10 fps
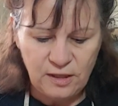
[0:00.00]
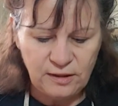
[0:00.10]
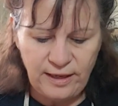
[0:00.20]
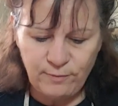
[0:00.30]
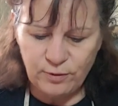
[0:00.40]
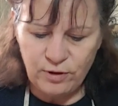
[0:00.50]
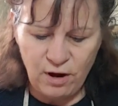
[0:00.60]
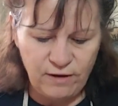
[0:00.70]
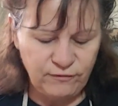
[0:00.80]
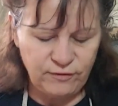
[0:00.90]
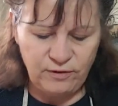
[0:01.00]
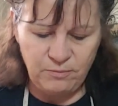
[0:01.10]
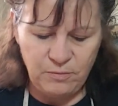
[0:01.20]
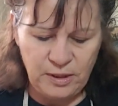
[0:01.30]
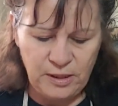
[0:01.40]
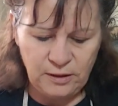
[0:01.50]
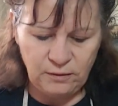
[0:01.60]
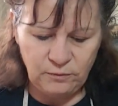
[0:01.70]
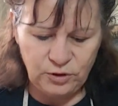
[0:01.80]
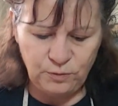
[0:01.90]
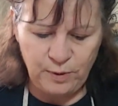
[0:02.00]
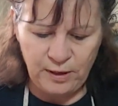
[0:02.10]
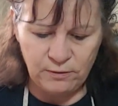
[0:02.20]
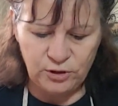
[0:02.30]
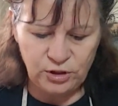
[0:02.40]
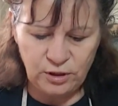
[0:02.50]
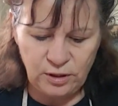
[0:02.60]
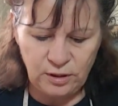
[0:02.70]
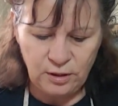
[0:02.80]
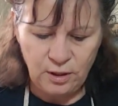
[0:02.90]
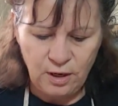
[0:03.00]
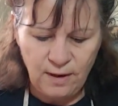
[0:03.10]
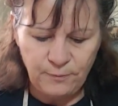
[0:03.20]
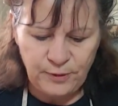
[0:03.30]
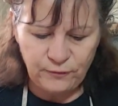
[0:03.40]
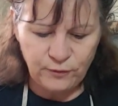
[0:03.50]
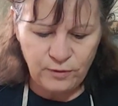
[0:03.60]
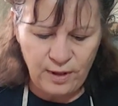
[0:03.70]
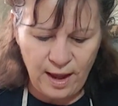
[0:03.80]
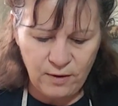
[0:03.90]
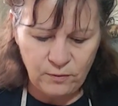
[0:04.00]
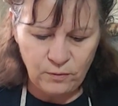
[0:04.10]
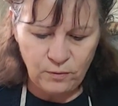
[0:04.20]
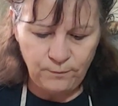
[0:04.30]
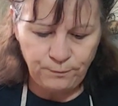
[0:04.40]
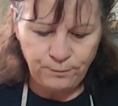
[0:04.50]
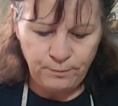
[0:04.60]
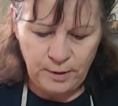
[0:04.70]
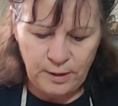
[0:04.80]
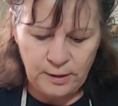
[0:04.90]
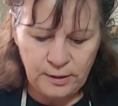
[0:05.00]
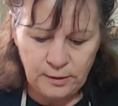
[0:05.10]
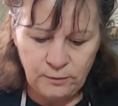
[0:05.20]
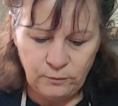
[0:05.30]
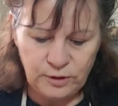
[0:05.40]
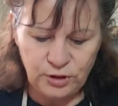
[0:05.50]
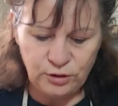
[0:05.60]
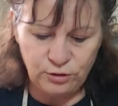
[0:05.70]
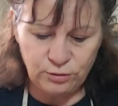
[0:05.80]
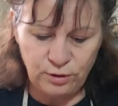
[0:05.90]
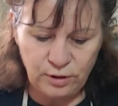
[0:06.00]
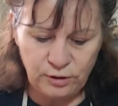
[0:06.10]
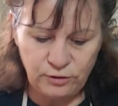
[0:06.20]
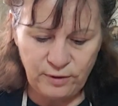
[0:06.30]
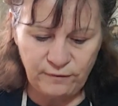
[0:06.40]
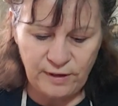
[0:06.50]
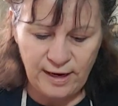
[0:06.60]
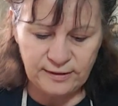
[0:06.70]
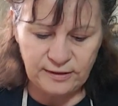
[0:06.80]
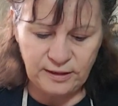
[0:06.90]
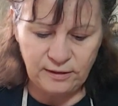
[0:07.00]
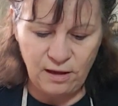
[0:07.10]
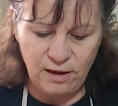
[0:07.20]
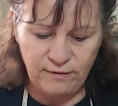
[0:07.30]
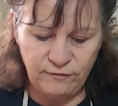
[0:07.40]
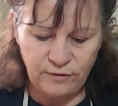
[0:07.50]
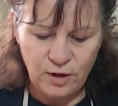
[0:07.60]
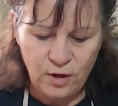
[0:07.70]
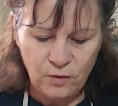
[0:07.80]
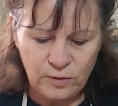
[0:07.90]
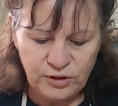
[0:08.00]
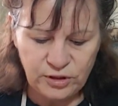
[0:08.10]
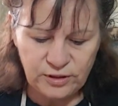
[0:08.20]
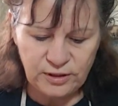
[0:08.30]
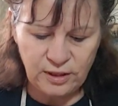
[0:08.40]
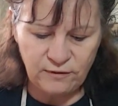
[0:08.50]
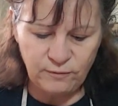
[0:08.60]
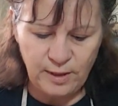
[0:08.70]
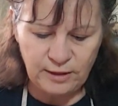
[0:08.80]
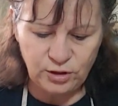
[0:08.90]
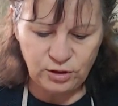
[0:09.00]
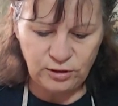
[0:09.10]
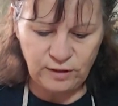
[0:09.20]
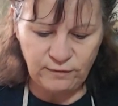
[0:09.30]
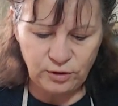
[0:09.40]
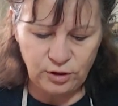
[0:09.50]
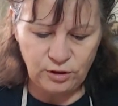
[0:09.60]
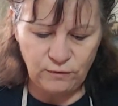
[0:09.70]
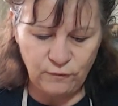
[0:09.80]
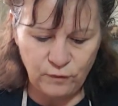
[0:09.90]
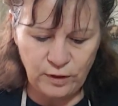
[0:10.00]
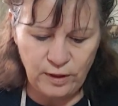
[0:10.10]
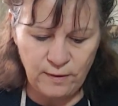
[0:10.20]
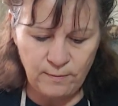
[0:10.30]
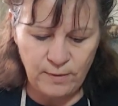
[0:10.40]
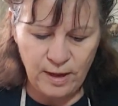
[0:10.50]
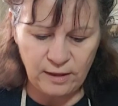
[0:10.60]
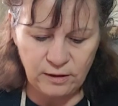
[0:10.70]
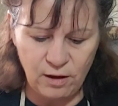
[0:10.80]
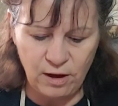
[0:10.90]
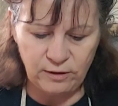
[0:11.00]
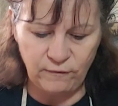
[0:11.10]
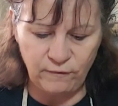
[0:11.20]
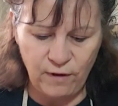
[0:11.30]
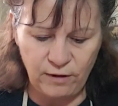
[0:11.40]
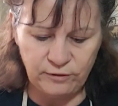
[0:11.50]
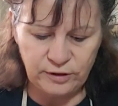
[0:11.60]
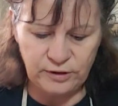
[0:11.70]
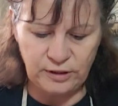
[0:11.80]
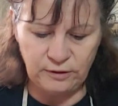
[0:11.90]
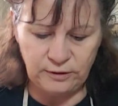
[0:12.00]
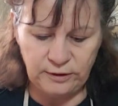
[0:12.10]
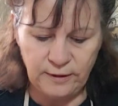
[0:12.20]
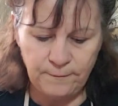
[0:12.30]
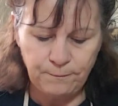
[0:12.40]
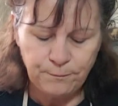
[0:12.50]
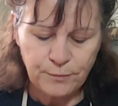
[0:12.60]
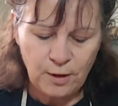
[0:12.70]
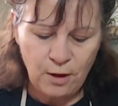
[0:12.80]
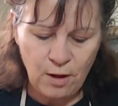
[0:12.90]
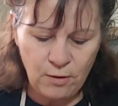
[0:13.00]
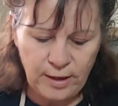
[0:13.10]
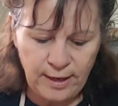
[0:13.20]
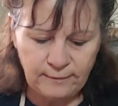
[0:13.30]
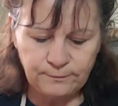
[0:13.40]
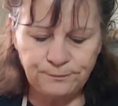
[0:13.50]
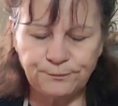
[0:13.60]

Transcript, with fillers: Labor not for the meat which perisheth, but for that meat, which endureth unto everlasting life, which the Son of Man shall give unto you, for him hath God the Father sealed. Okay,